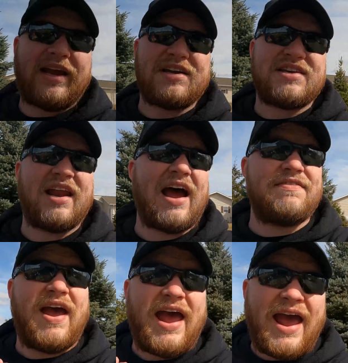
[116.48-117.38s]
Like I said,
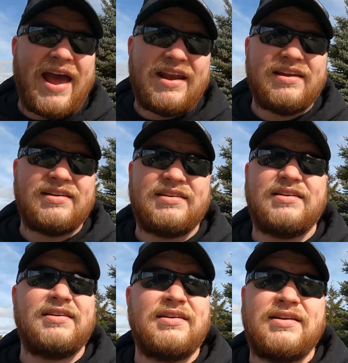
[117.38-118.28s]
I've had
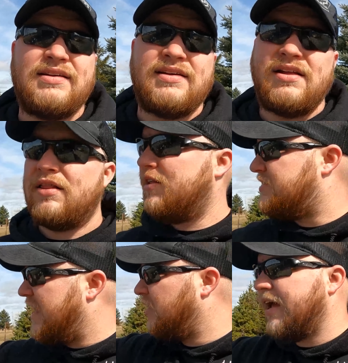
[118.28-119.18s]
the
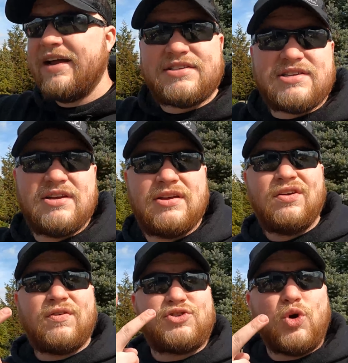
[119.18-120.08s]
tail lights
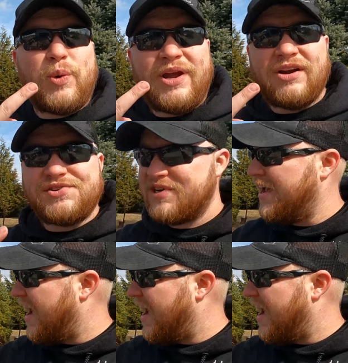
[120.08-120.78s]
for 2 years.